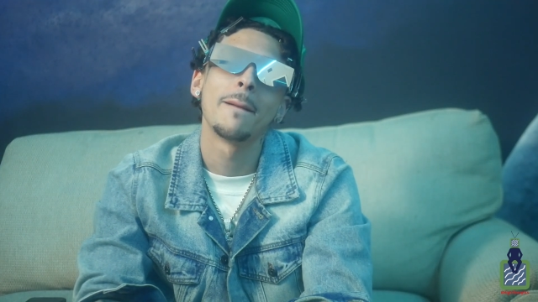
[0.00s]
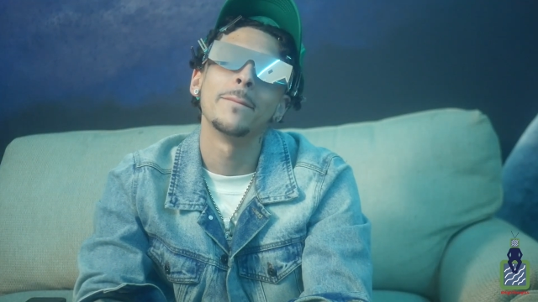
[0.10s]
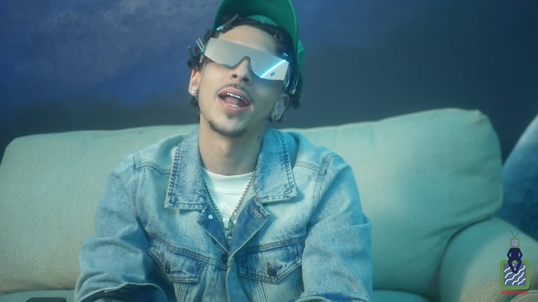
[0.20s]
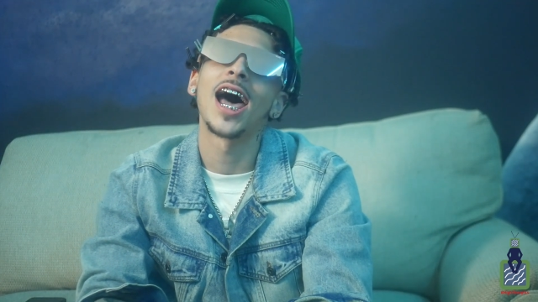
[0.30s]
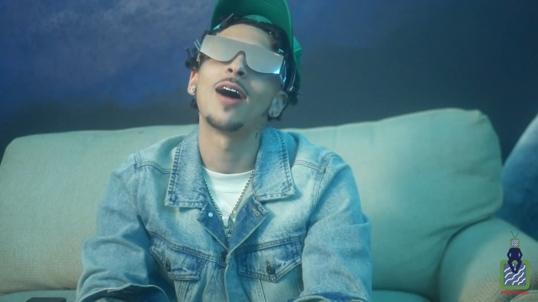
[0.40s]

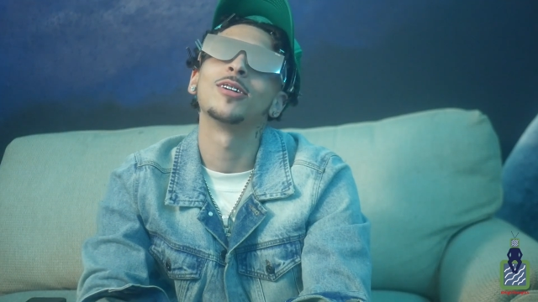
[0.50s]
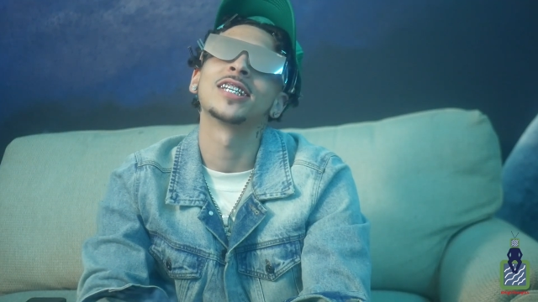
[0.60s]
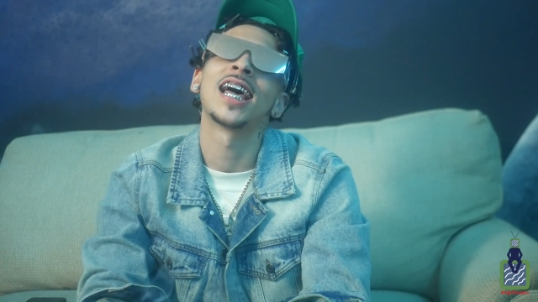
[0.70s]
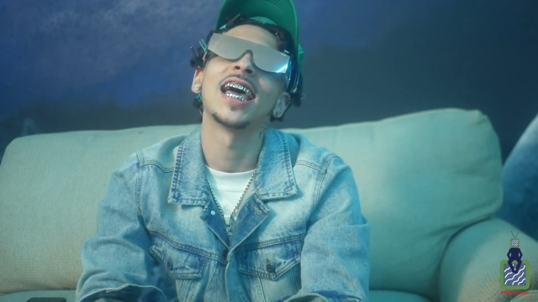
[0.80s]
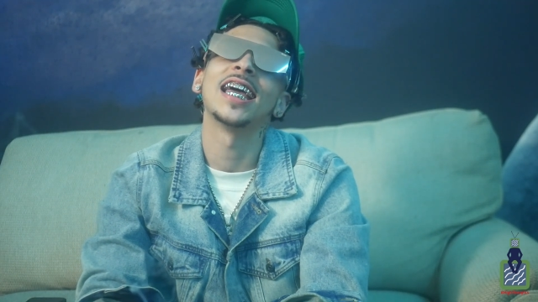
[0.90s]
But I was
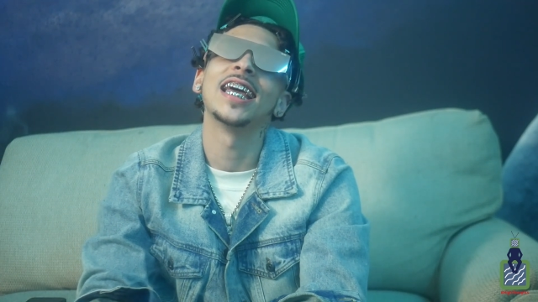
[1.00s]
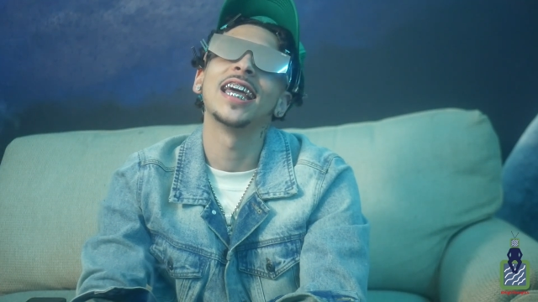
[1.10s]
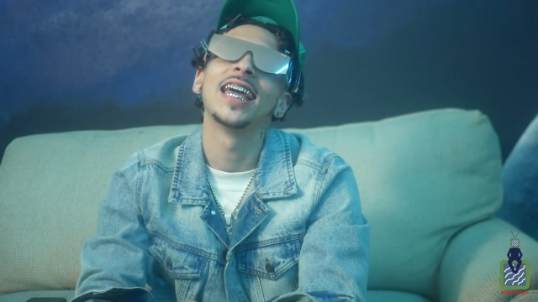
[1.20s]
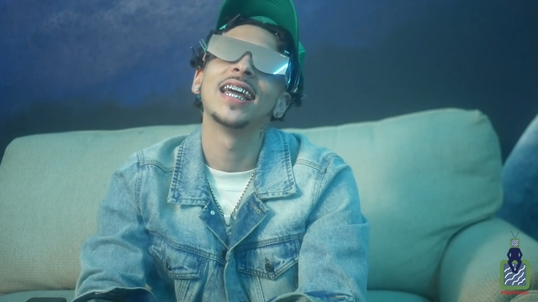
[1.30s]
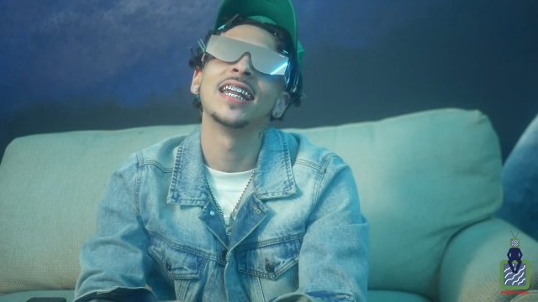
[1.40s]
like,
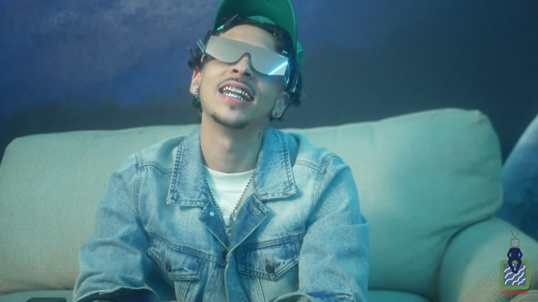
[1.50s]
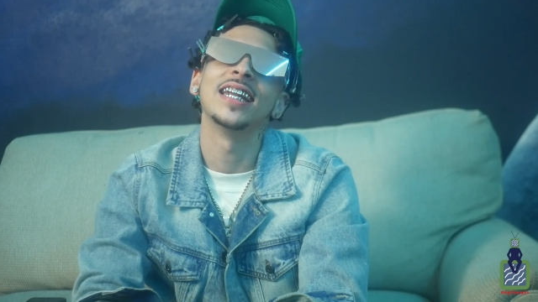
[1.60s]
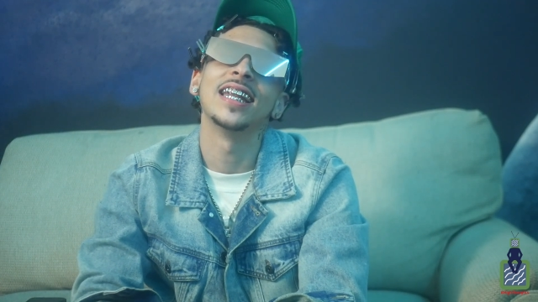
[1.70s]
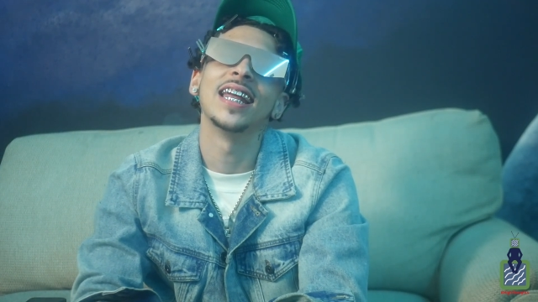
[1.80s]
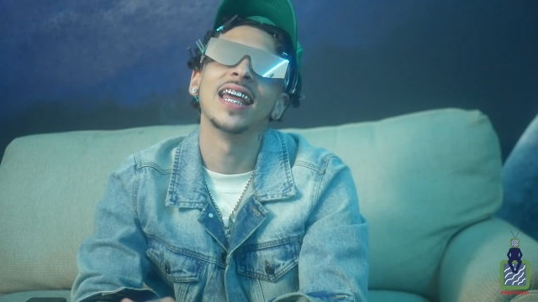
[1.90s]

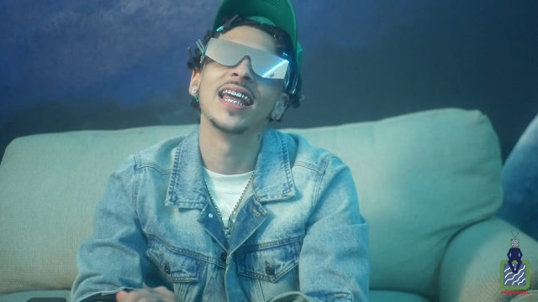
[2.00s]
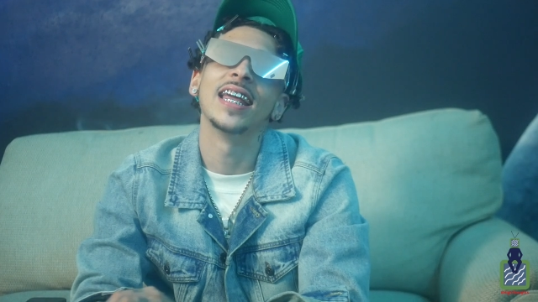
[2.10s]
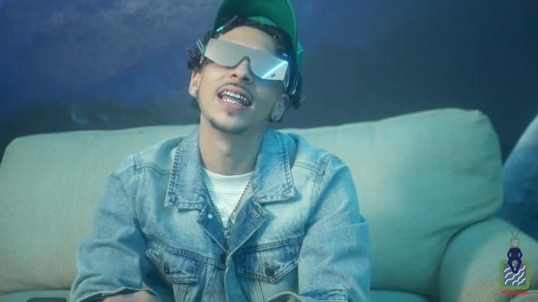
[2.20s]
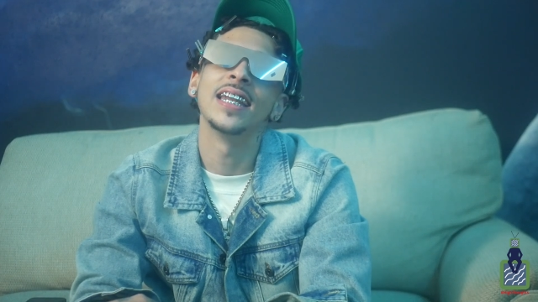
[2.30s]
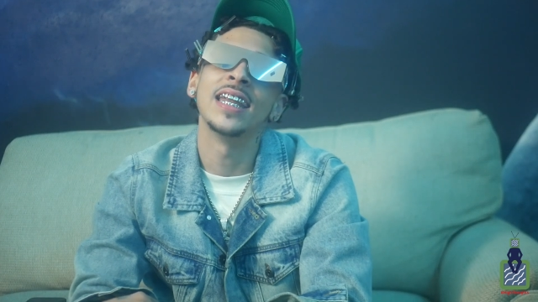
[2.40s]

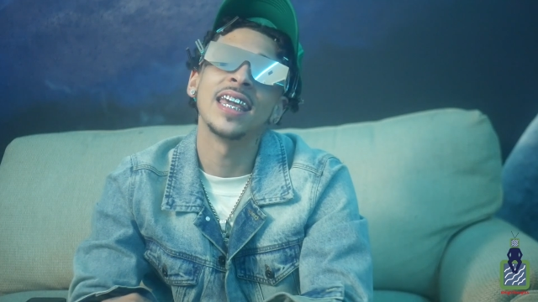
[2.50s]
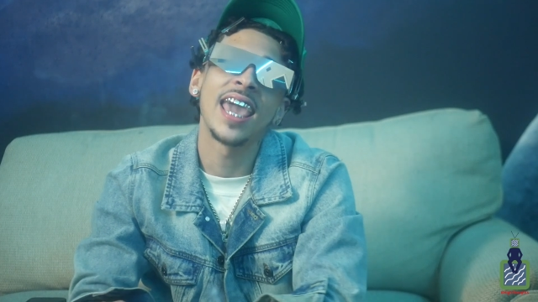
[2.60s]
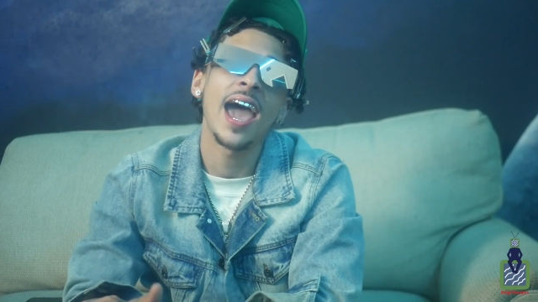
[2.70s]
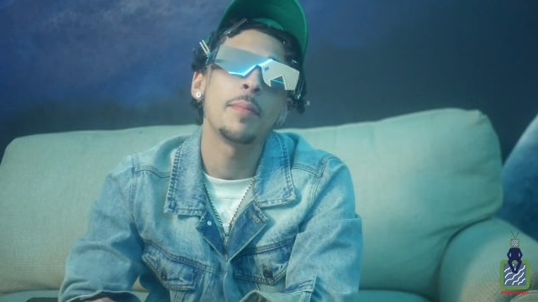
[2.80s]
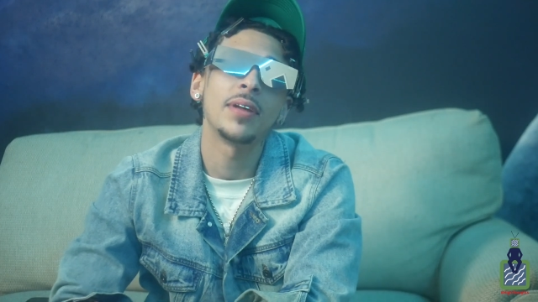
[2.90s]
the
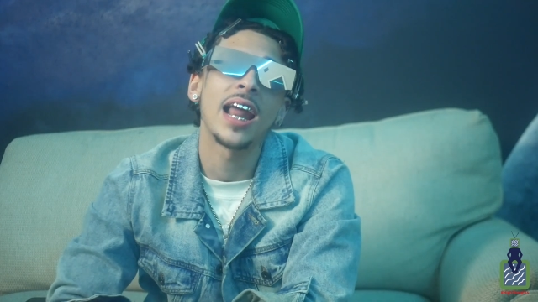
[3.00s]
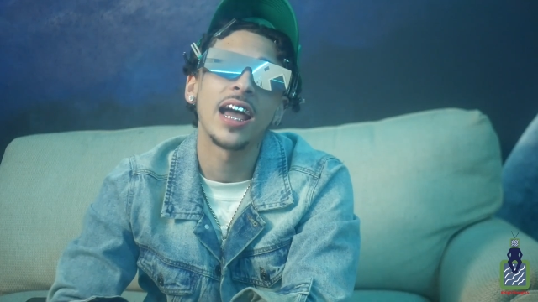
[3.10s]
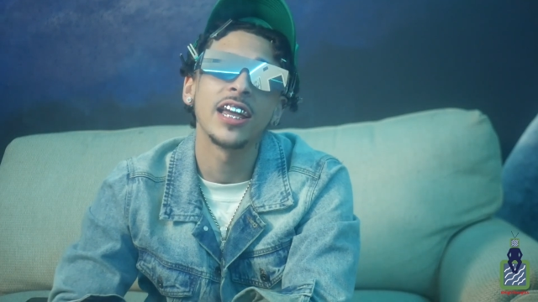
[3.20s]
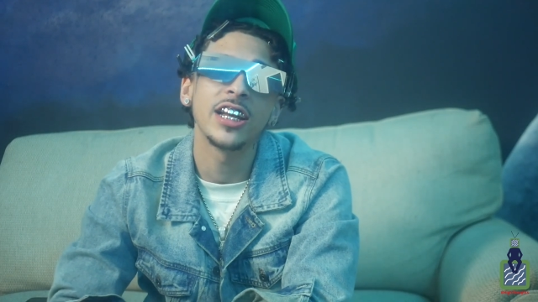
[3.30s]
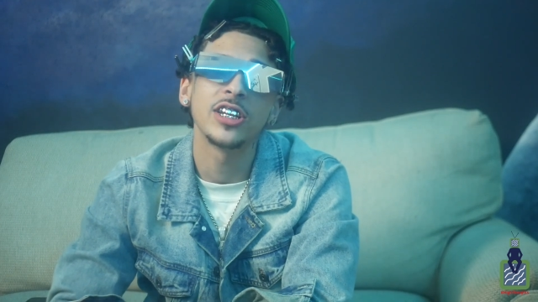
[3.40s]
capping
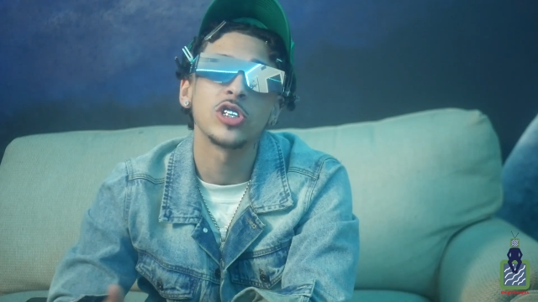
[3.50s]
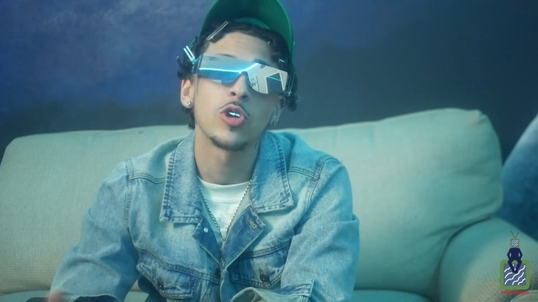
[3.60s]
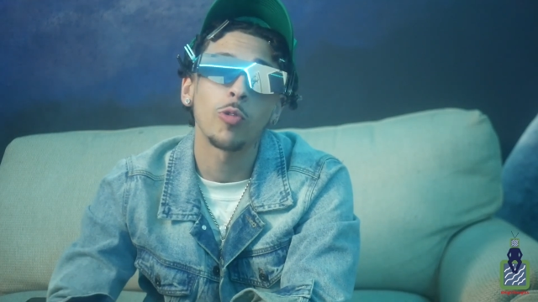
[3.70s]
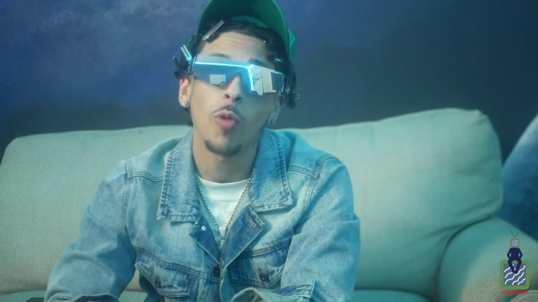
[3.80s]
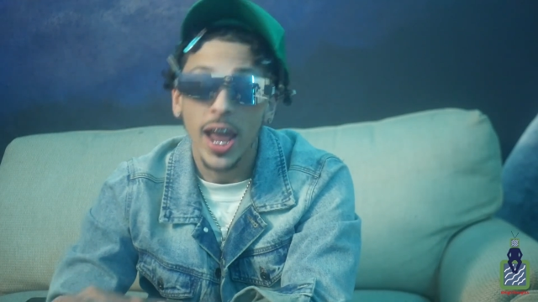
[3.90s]
out here is
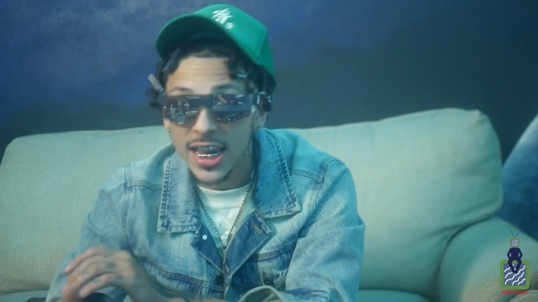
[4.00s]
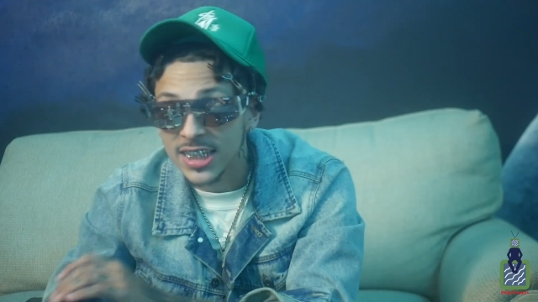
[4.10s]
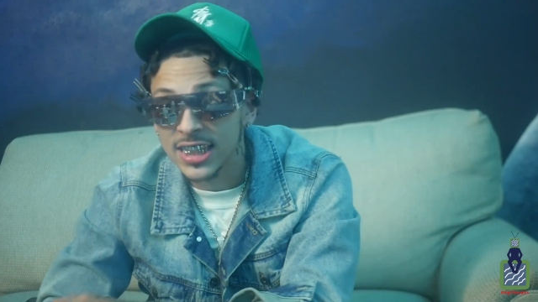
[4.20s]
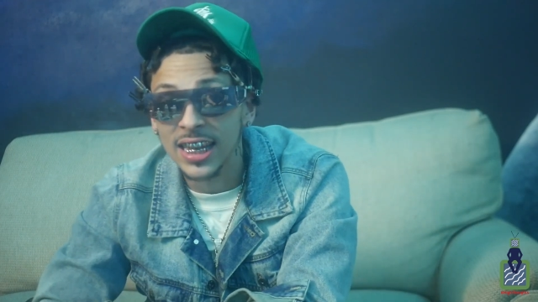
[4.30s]
crazy.